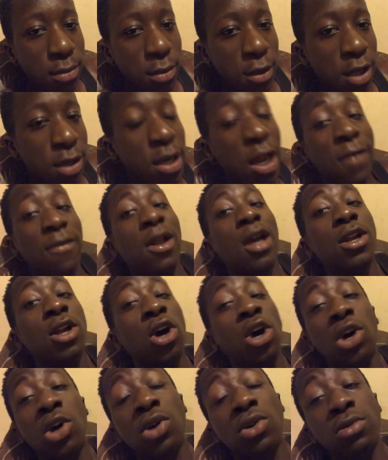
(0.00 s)
Not for like the
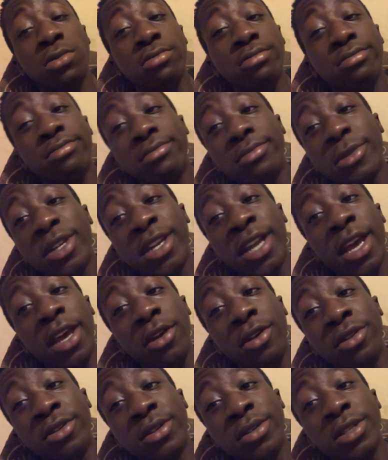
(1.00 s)
whole day, you
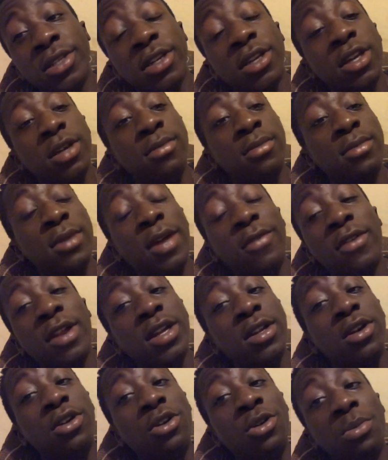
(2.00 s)
know what I'm saying? Not for like
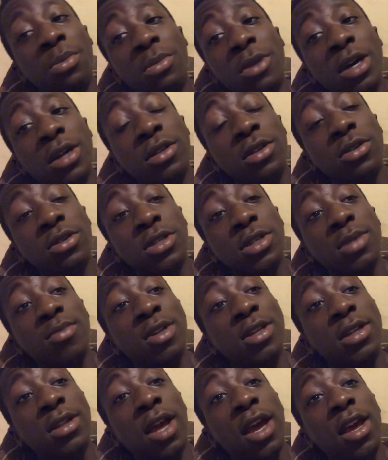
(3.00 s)
the whole month, you know what I'm saying? But
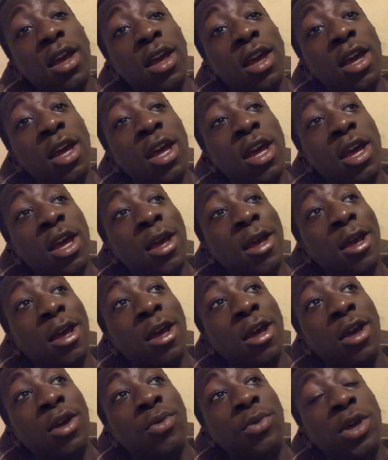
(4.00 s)
it's like,
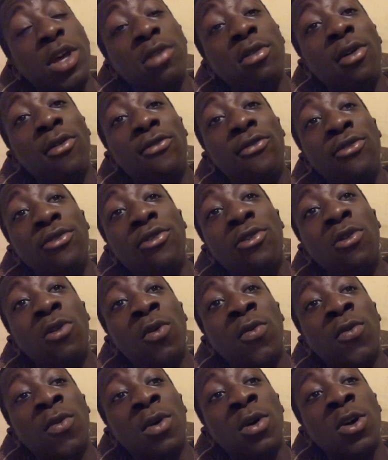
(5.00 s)
we give up food
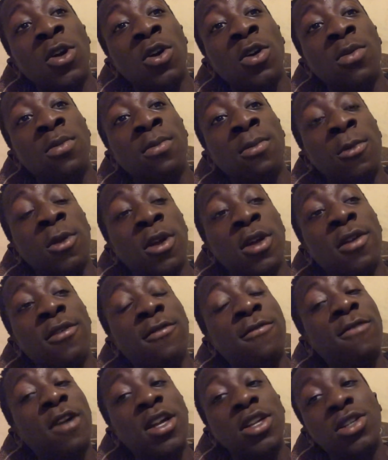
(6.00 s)
from
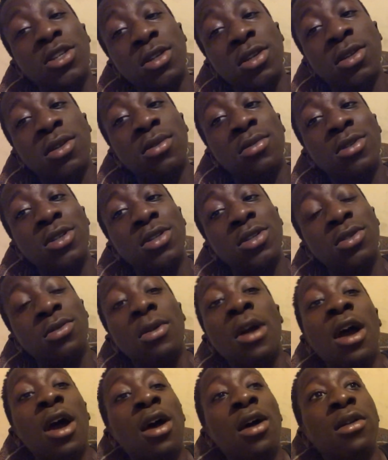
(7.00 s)
Fajr, which is
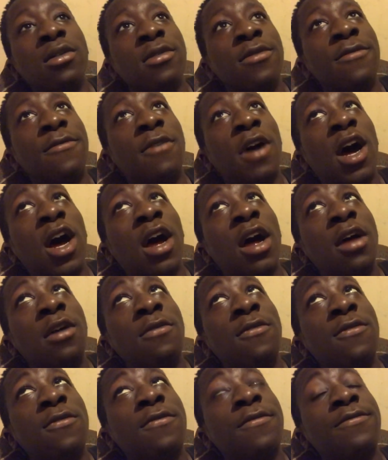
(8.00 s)
around
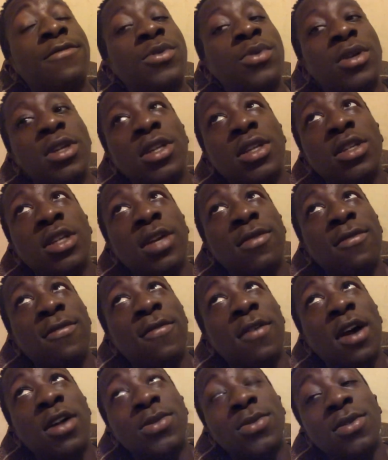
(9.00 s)

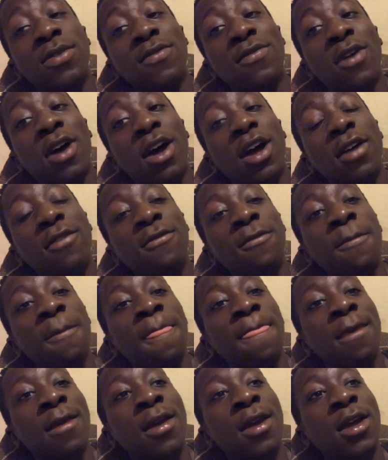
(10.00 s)
5:25
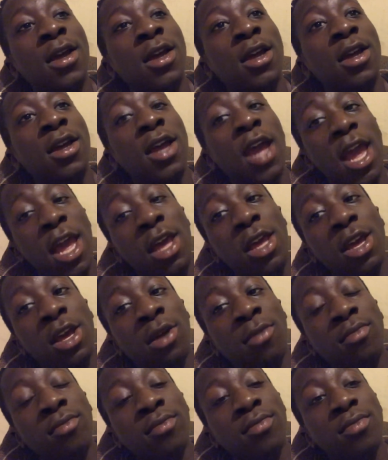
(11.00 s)

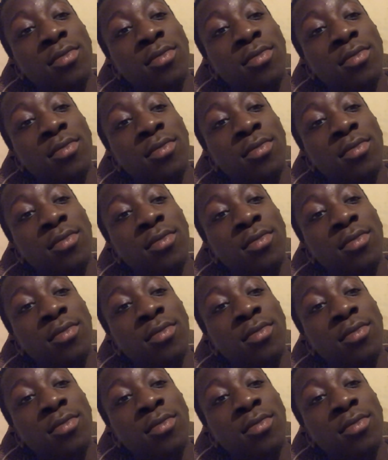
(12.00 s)
a.m.